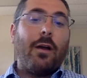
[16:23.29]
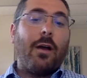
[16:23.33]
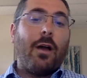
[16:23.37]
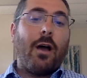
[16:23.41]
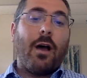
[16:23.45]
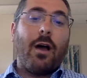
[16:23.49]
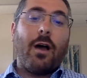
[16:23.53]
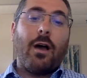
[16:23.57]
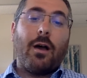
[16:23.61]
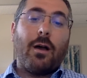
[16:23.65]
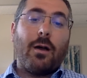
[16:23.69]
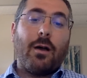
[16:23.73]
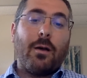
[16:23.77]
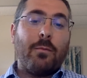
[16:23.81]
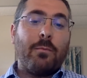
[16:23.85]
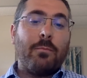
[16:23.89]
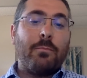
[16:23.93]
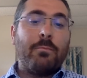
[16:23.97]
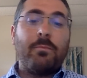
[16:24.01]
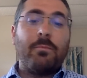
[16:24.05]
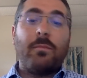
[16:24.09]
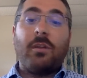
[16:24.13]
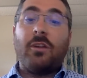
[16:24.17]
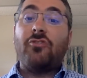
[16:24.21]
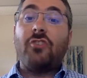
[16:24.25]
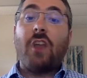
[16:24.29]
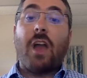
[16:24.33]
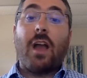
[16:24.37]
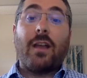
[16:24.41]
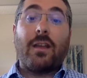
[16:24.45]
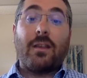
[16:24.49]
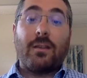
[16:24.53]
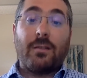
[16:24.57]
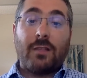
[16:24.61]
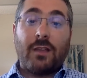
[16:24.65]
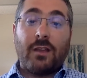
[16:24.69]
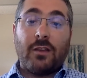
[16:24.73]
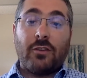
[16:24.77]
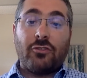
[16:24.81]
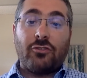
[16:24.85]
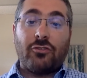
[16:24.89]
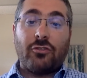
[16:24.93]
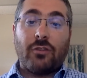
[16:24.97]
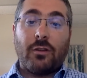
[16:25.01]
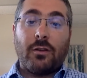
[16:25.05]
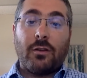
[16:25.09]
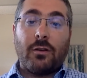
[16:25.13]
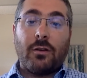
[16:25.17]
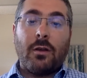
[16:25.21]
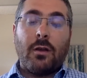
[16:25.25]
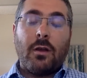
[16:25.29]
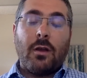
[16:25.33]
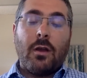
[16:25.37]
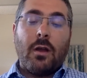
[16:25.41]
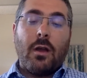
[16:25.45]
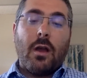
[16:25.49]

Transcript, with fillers: um, ejaculation.